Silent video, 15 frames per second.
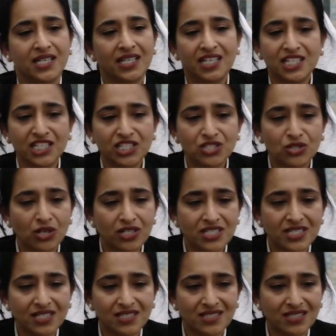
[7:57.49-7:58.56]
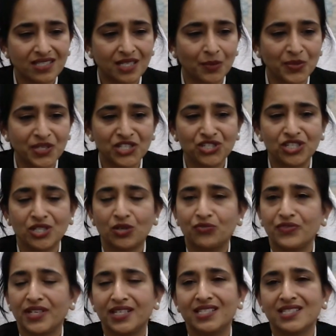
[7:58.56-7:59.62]
It is not just completion
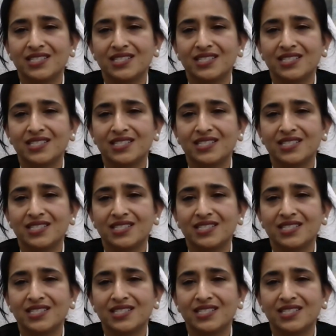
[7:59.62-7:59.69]
of any